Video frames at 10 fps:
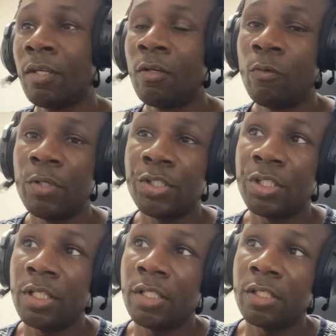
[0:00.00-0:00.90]
which
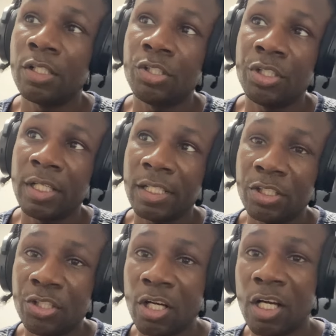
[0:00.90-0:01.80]
is a
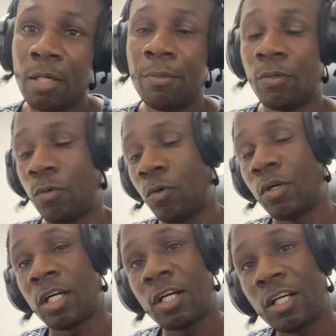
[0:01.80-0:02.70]
GS job
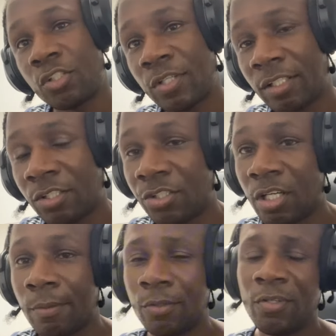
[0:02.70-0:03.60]
or a contractor
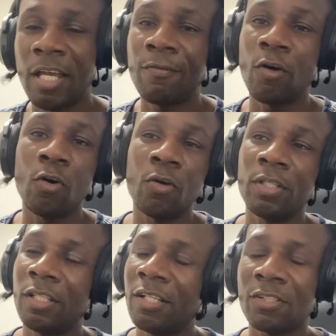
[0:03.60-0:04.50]
job. So you have
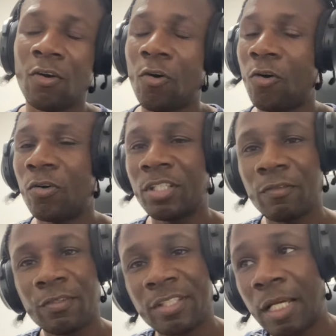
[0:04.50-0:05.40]
there's all
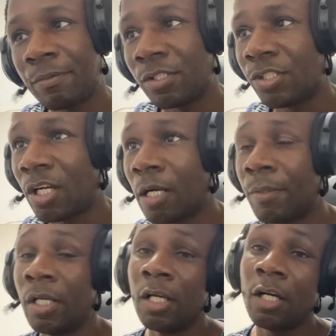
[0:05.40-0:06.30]
different types of
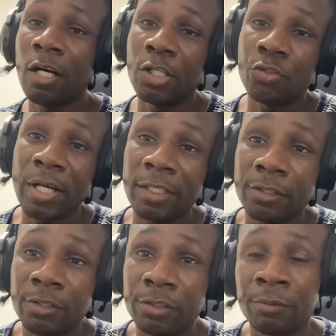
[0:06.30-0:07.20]
job.
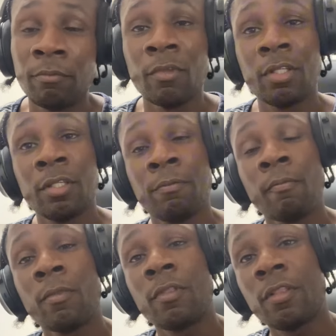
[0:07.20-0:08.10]
Contractors,
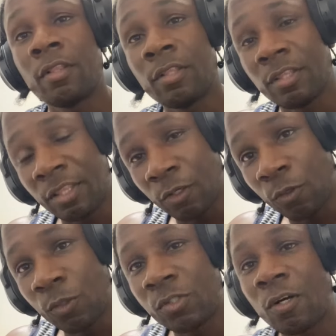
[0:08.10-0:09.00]

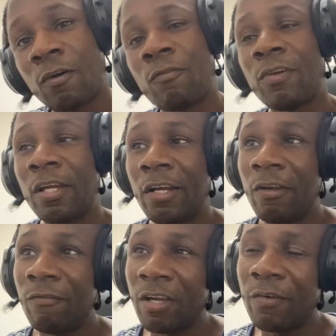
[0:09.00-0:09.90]
those are very,
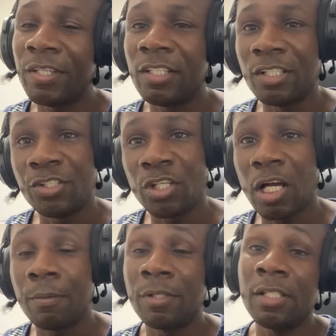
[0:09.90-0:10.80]
very good
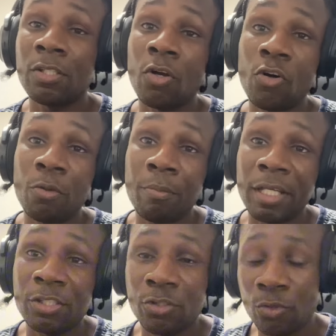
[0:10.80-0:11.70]
jobs. These are on
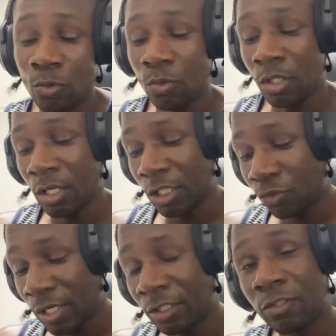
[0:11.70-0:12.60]
base too.
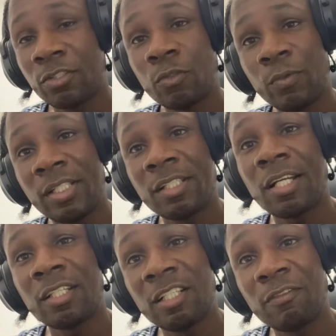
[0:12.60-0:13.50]
Contractors, the reason I
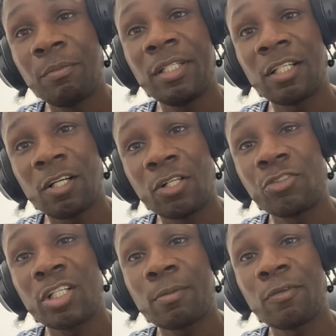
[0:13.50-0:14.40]
love being a
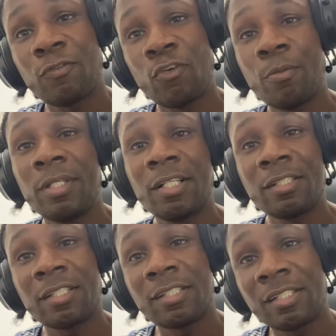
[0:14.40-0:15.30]
contractor before,
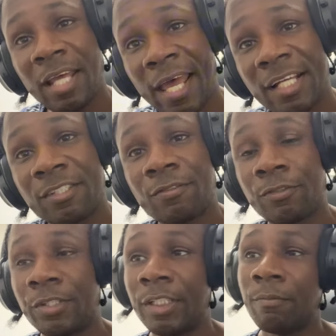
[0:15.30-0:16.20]
because it's tax
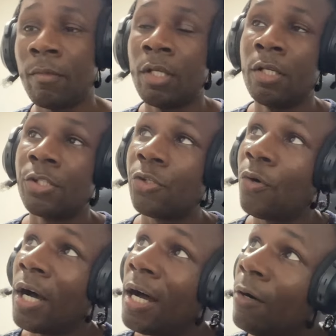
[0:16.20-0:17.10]
free. So
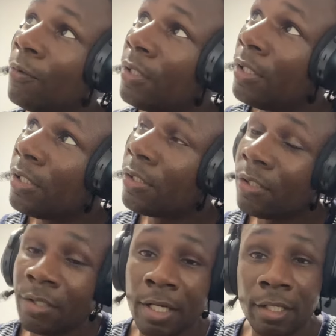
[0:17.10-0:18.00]
I
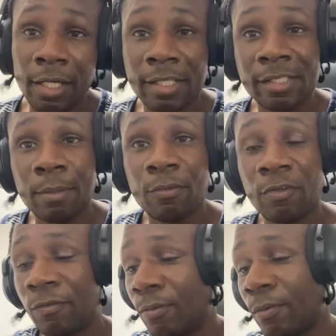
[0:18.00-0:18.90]
was, like I said,
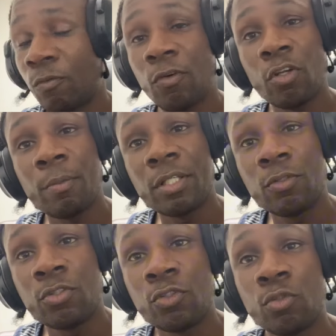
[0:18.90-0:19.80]
if you've been following my
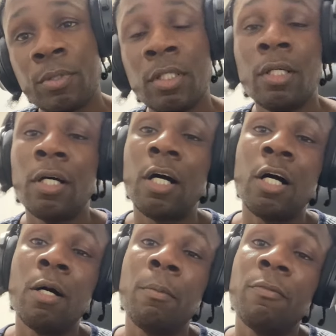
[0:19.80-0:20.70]
YouTube,
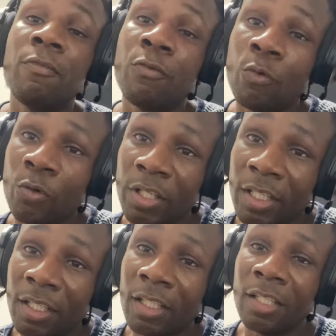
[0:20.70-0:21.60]
I'm
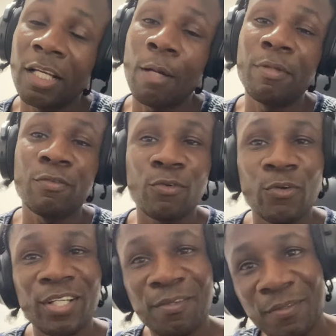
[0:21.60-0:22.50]
40, I'll be
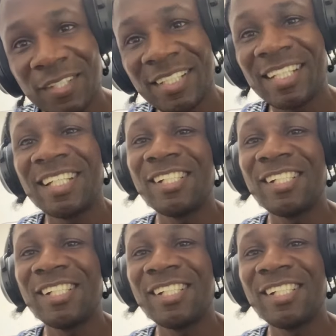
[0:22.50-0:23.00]
41 in